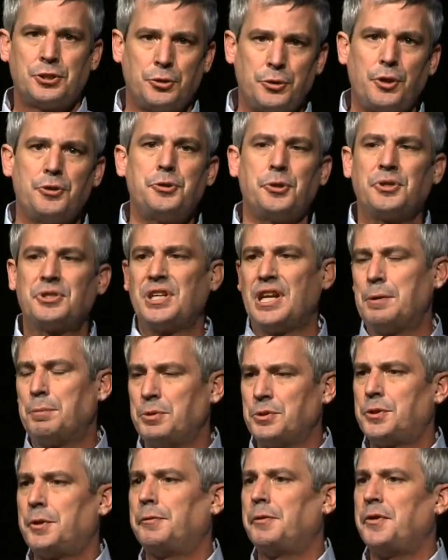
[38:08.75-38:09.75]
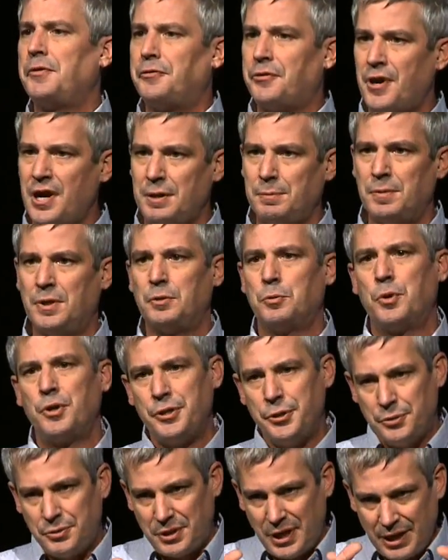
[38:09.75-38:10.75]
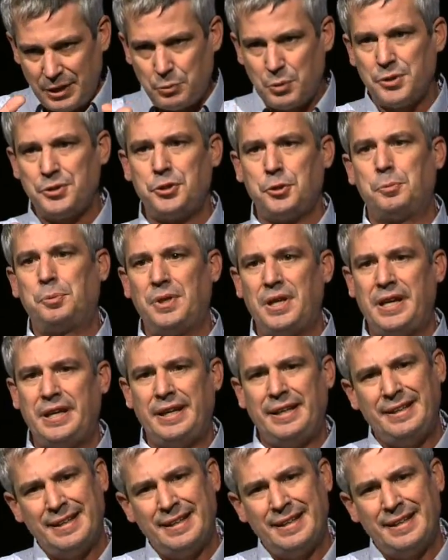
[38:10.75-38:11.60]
those are examples of refinement, where you take what you're planning